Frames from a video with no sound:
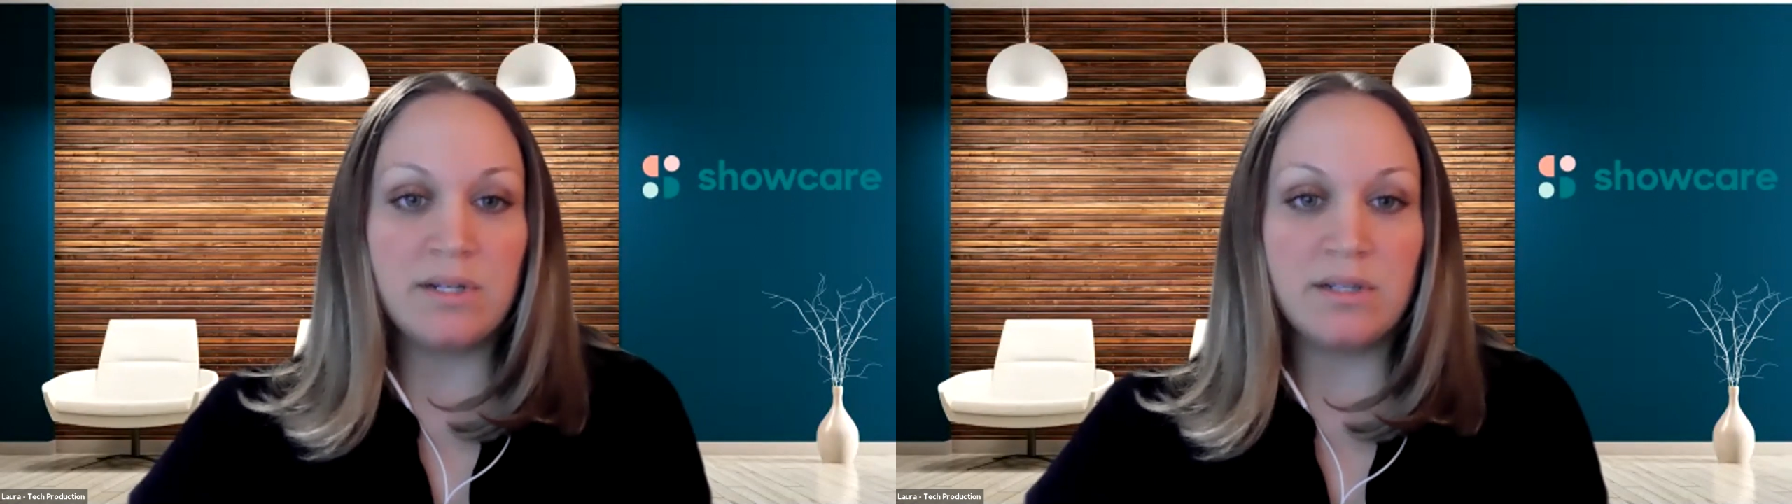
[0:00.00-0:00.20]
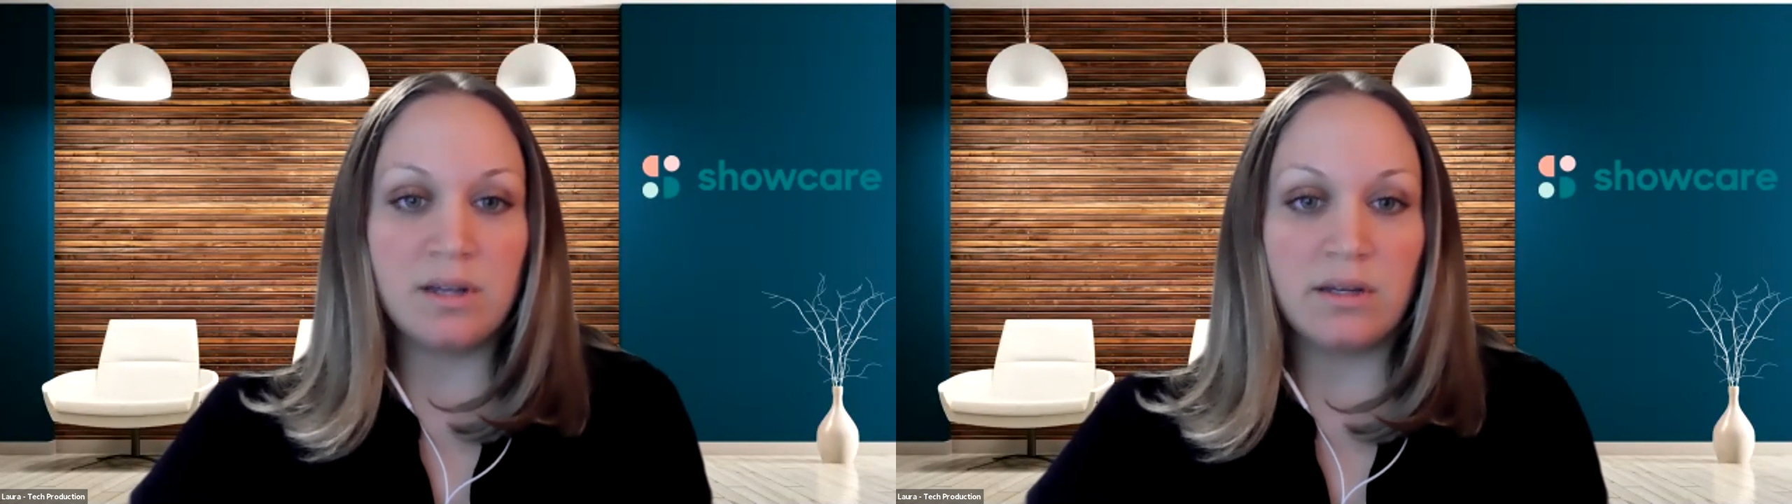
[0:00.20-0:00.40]

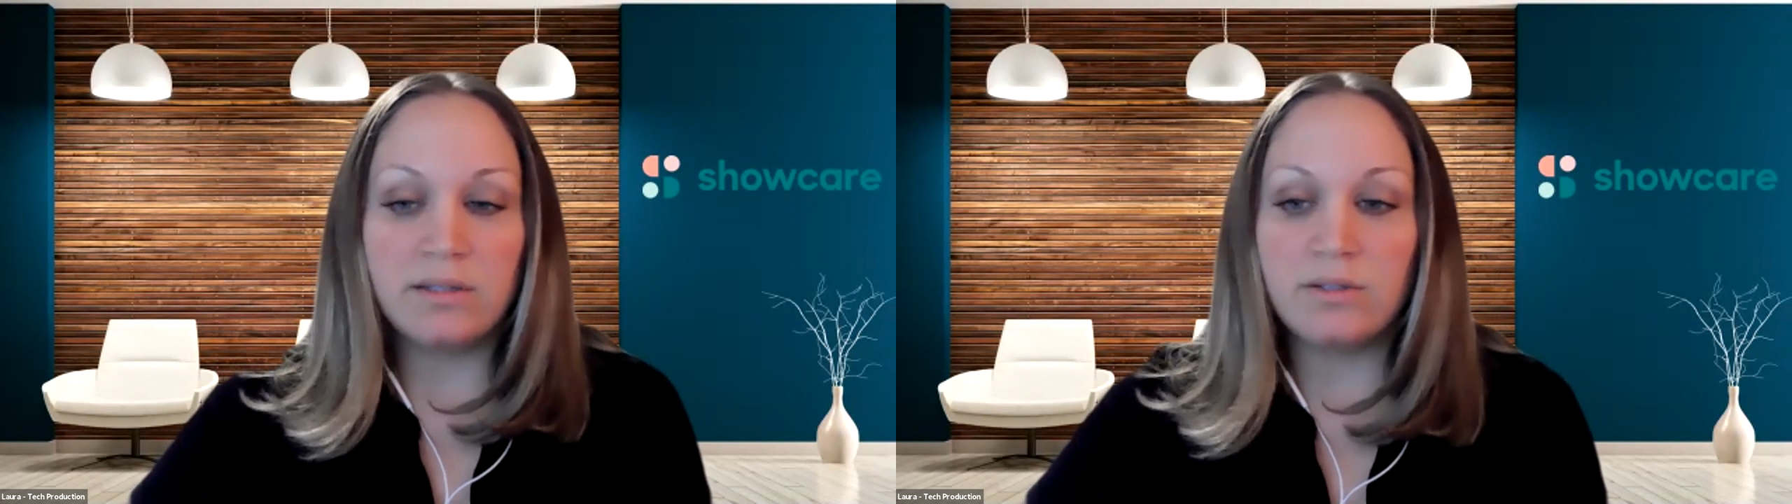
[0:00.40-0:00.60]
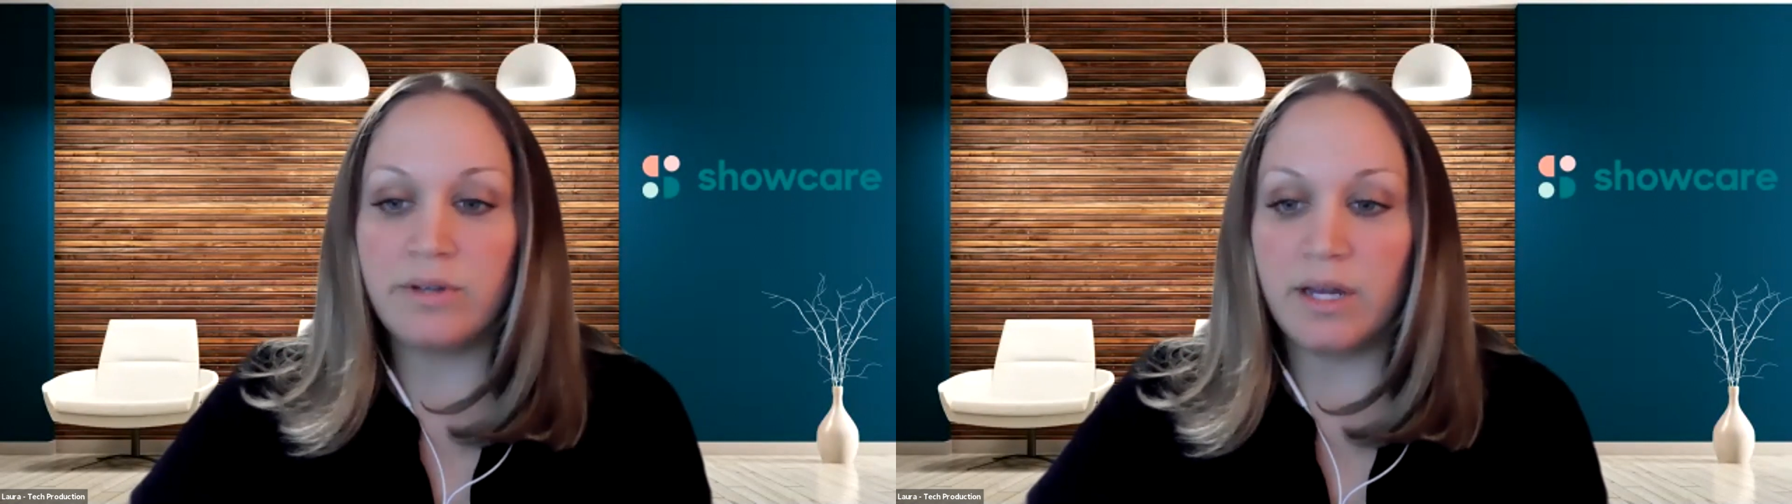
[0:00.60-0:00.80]
and it's not
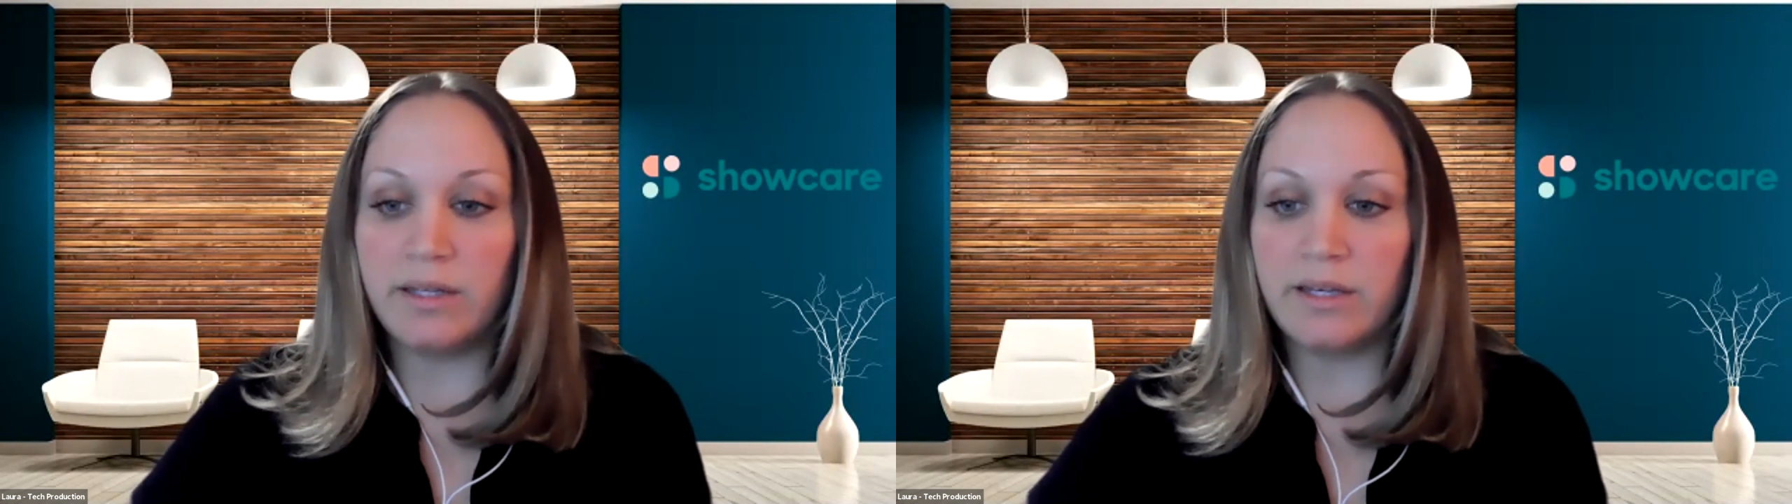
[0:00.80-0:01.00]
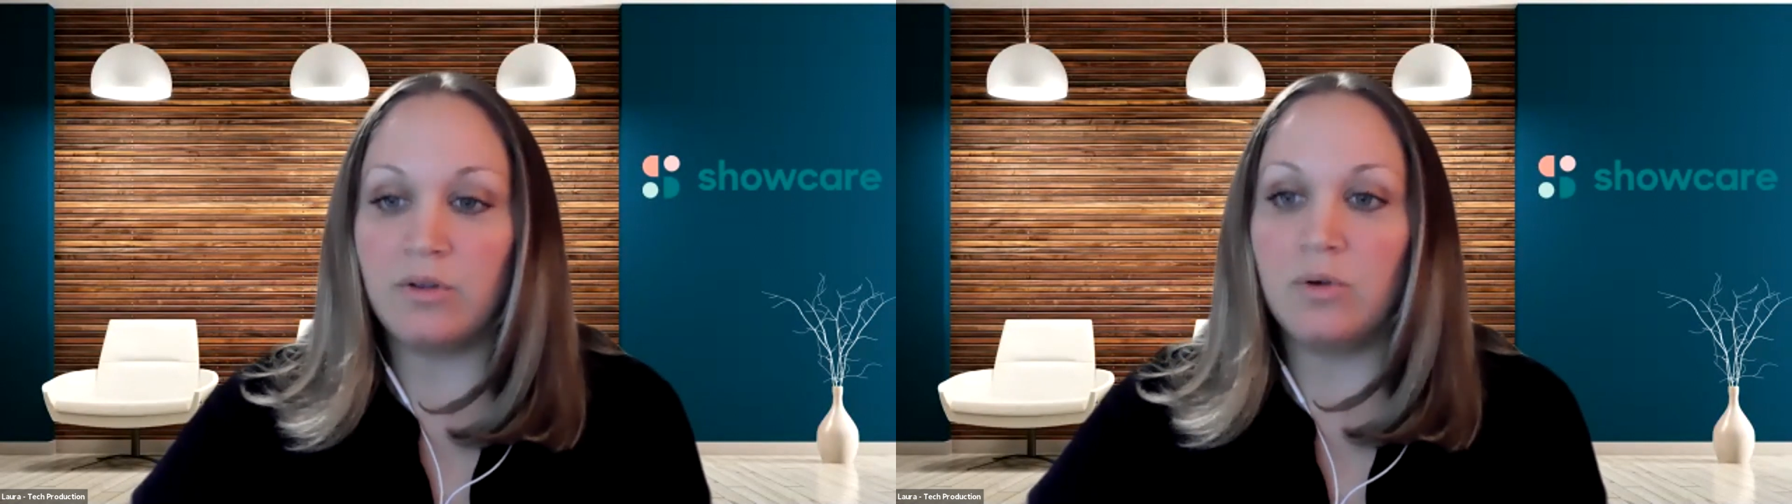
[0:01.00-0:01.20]
because they're
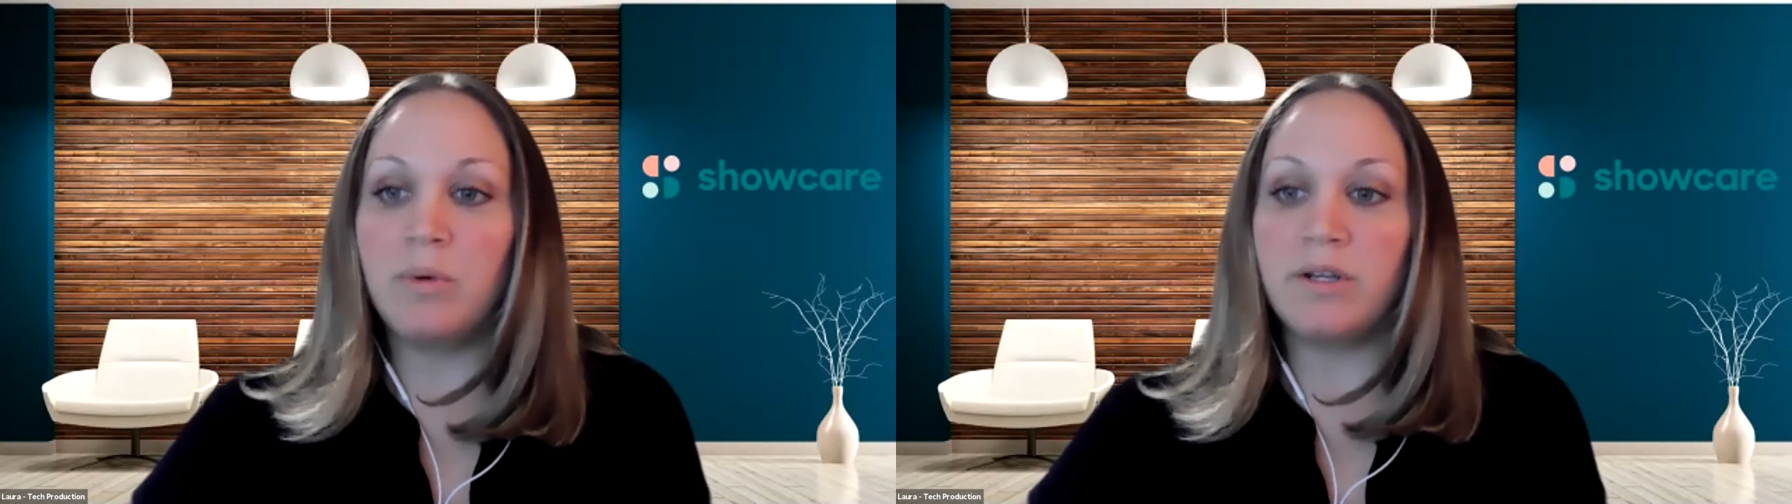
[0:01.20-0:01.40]
yelling at you,